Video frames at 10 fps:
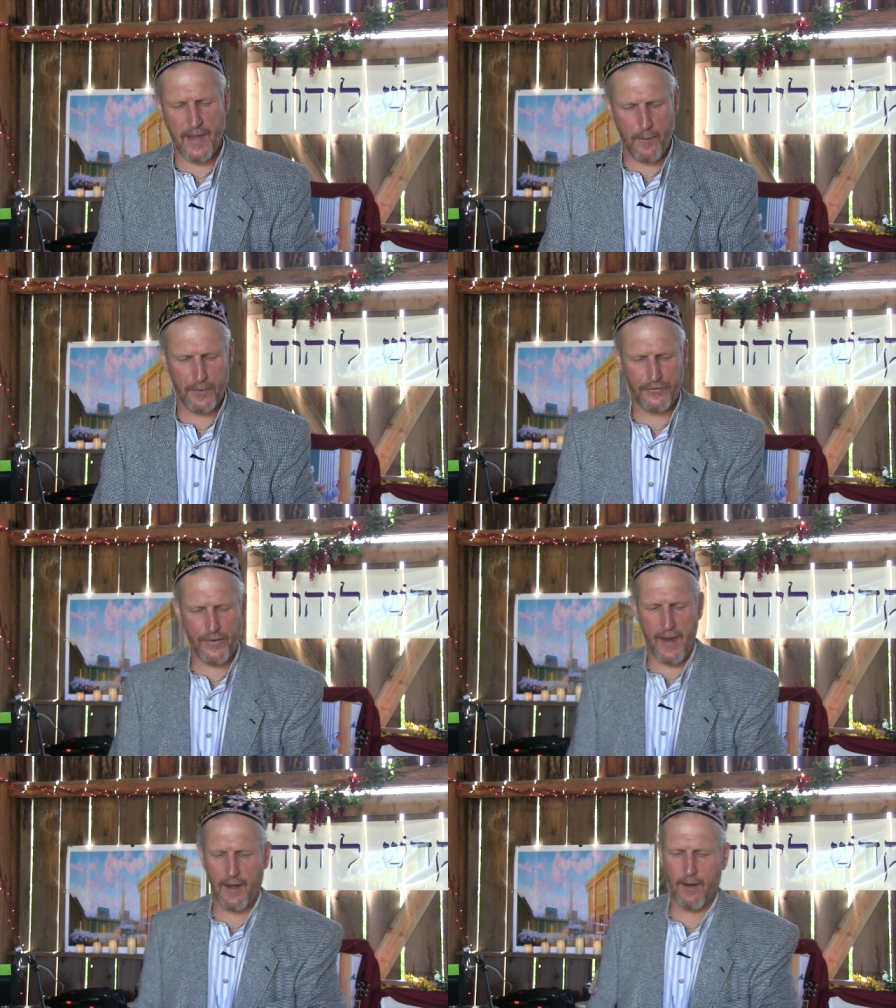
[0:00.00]
they will
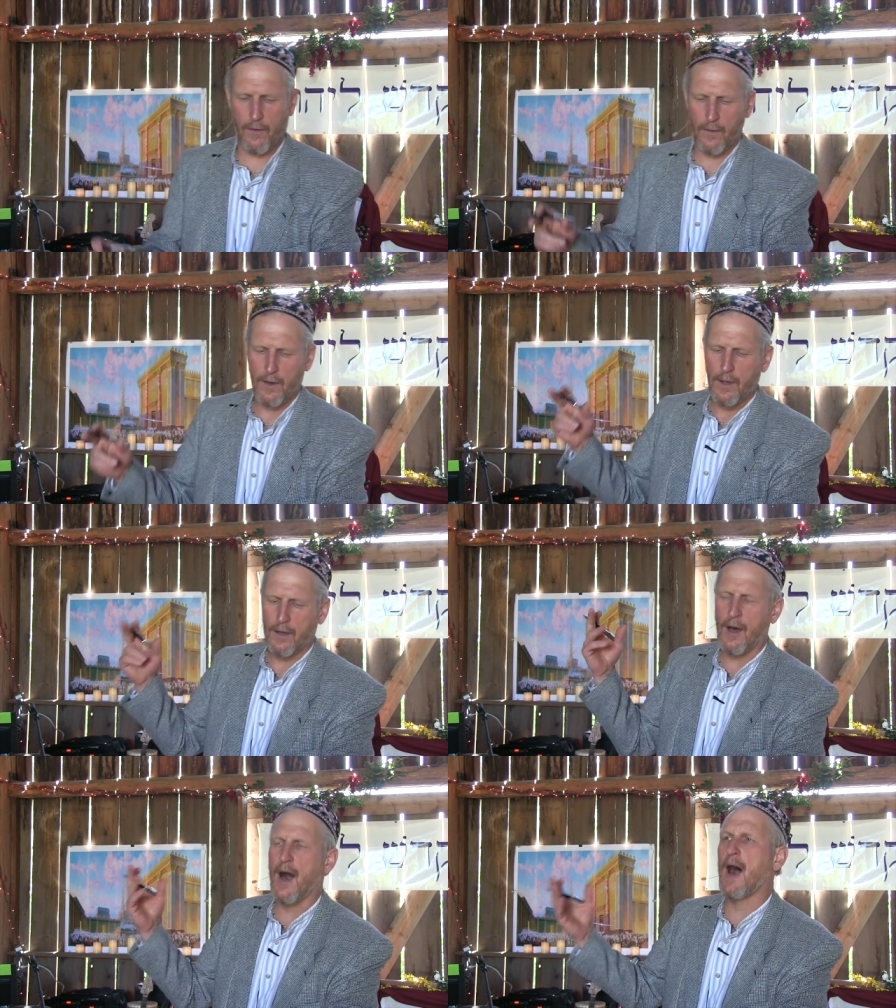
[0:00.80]
say,
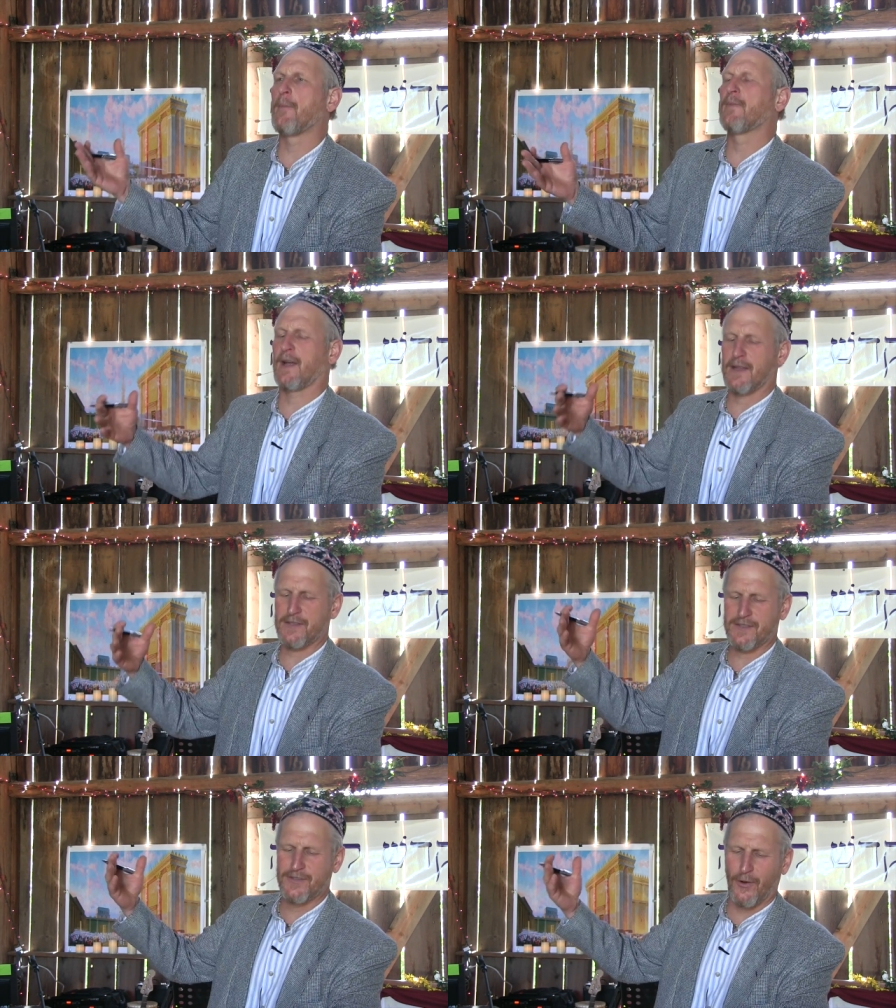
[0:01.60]
Come, let
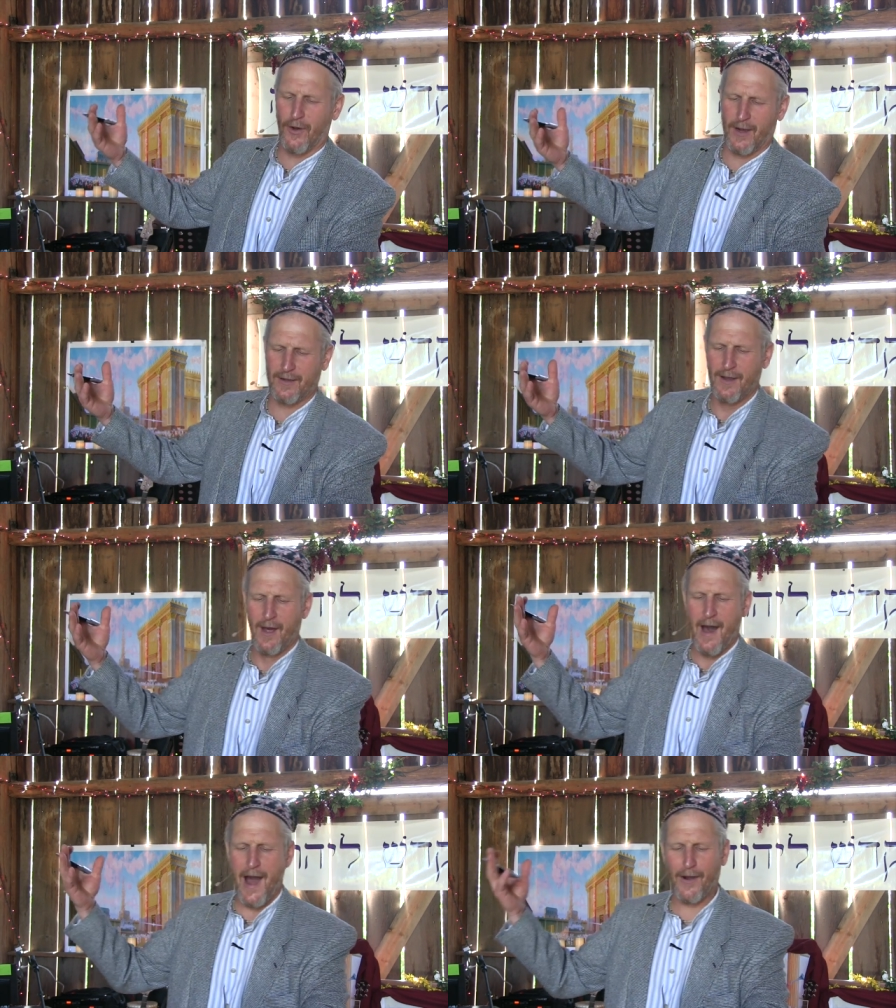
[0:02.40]
us join
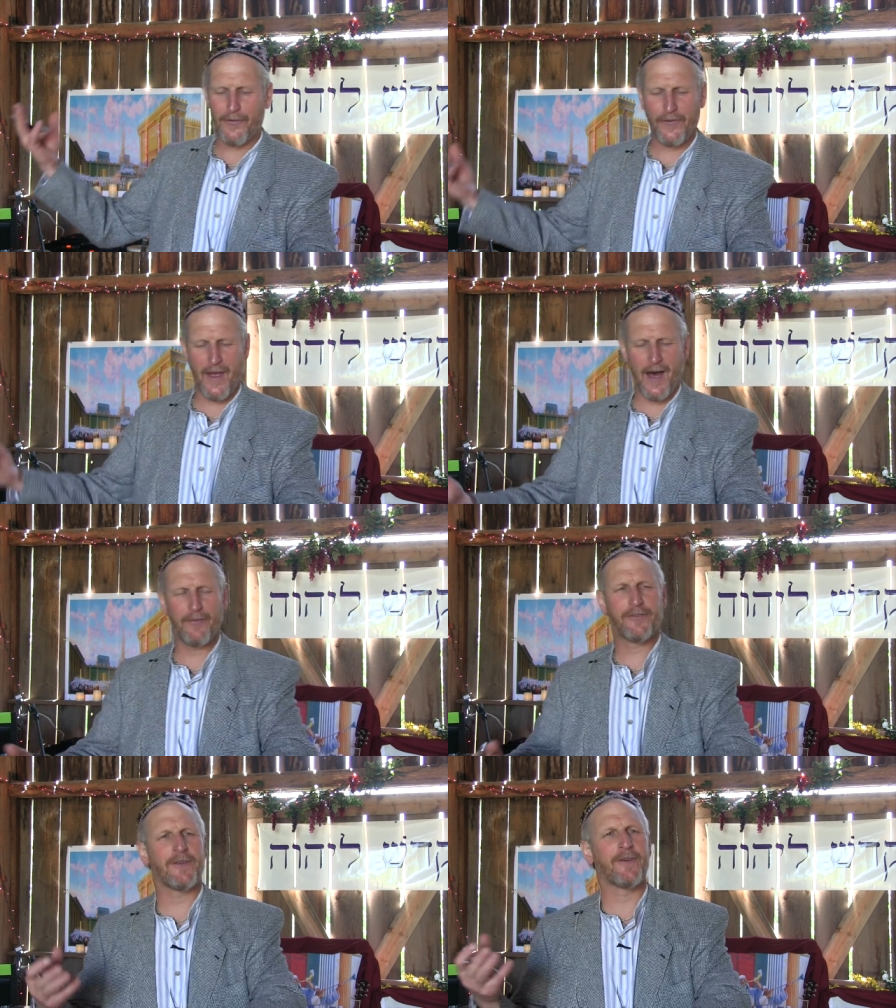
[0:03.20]

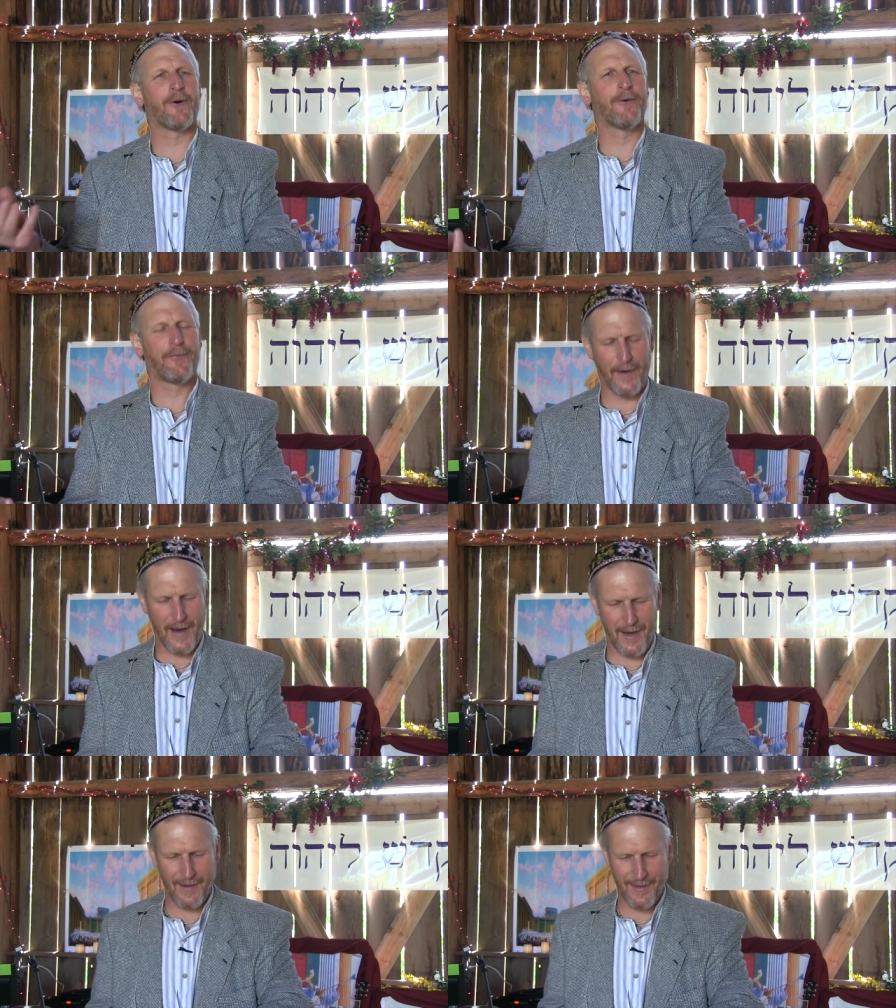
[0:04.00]
ourselves to
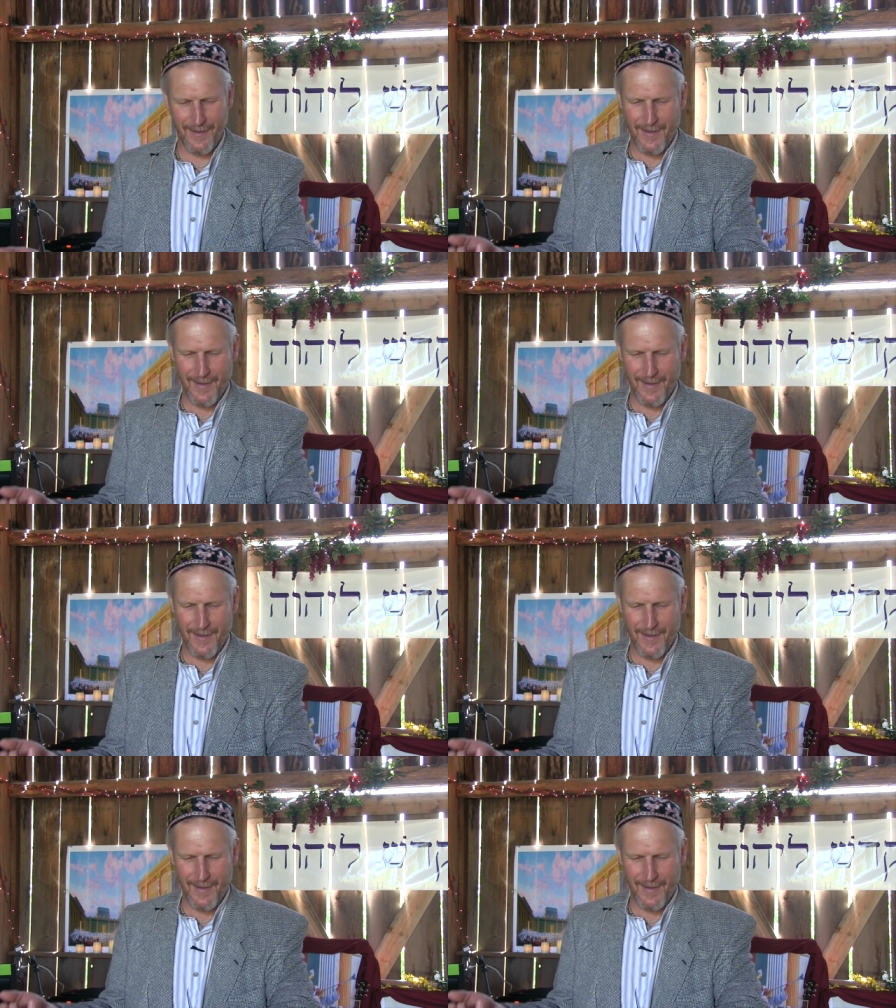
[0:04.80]
Jehovah